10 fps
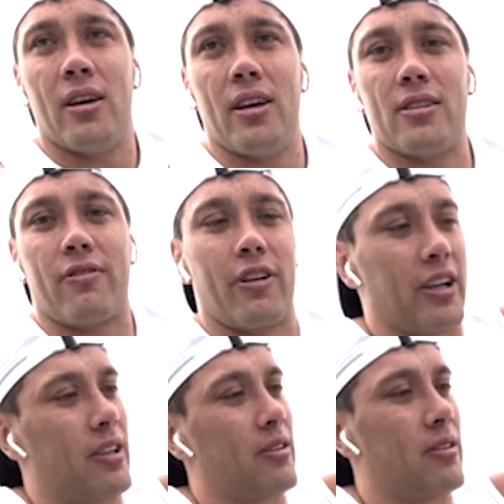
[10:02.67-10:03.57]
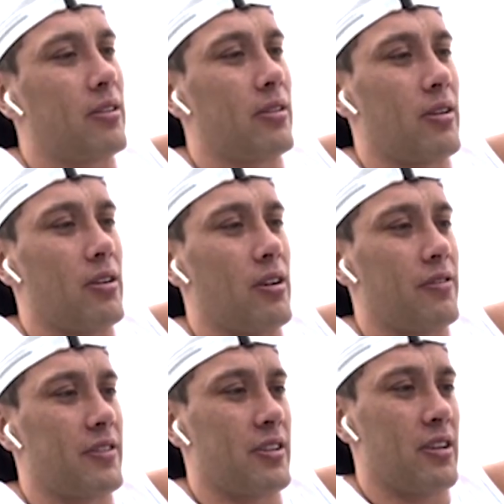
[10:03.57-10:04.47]
He's a freak. Go
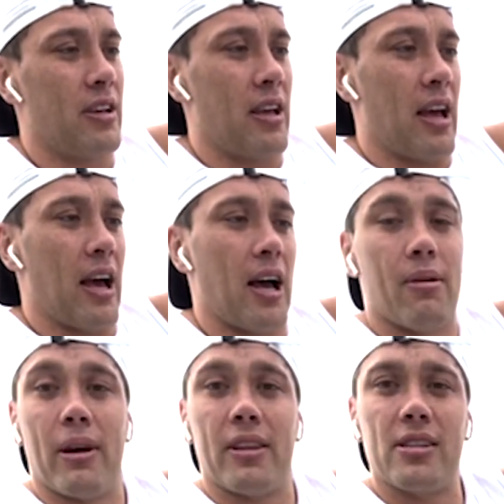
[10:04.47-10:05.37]
Lofts. And